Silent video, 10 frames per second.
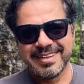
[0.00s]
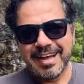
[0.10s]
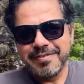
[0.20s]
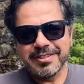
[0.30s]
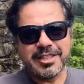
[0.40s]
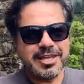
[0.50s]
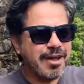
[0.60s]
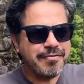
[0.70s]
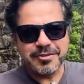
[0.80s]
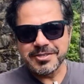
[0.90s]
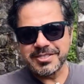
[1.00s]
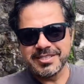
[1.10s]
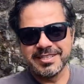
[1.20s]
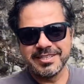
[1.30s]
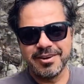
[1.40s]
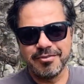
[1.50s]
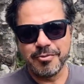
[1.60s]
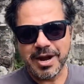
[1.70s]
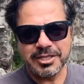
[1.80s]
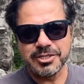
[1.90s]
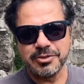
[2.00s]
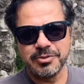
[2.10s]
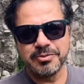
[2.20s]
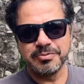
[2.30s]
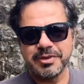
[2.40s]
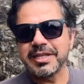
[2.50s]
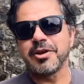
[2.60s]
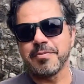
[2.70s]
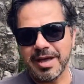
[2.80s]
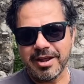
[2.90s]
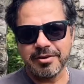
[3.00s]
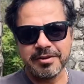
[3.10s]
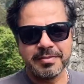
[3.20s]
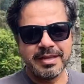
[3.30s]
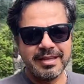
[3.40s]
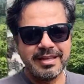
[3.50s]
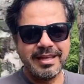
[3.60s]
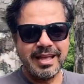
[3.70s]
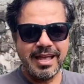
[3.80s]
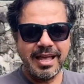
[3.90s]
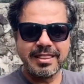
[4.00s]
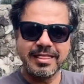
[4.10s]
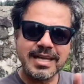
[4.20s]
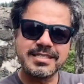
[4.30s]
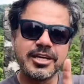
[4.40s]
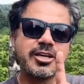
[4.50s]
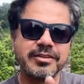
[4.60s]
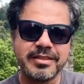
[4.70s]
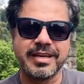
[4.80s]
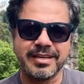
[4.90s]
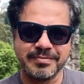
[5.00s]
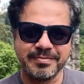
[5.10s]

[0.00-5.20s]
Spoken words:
I feel that the efforts of what I do really don't matter, and that's a good thing.